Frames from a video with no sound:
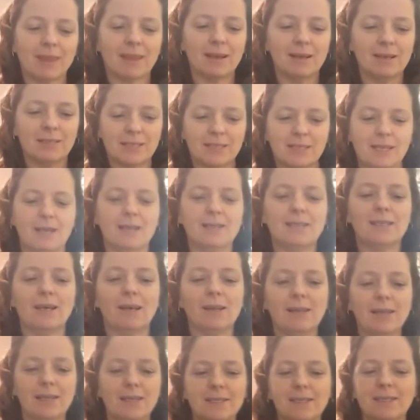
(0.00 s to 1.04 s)
As T.S.
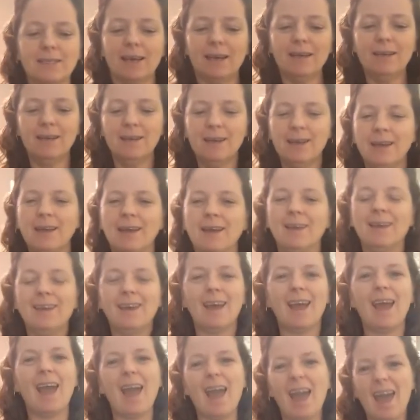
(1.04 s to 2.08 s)
Eliot said,
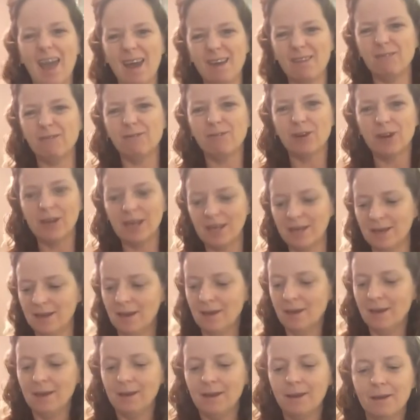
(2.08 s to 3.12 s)
every
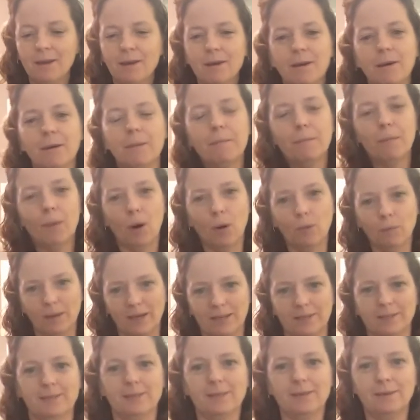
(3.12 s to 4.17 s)

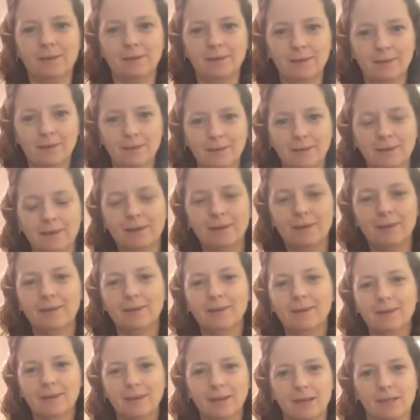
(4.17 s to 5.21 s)
moment
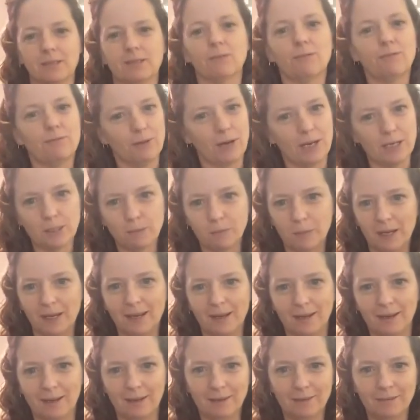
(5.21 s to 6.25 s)
is a fresh
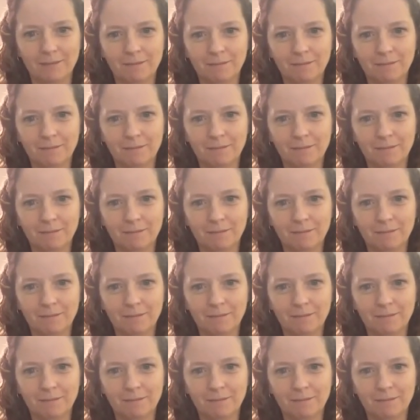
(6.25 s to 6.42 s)
beginning.